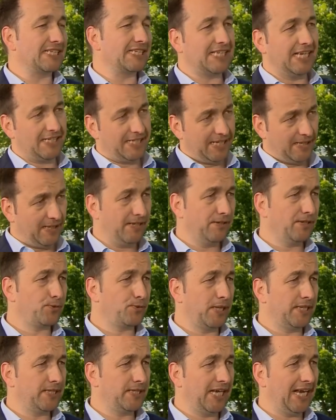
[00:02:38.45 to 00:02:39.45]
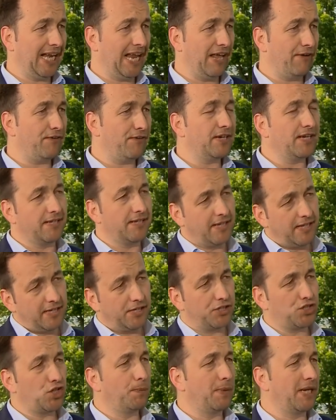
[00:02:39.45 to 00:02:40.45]
as they did in 2011 and the
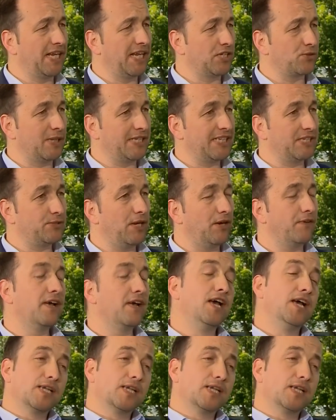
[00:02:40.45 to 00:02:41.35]
Jubilee in 2012,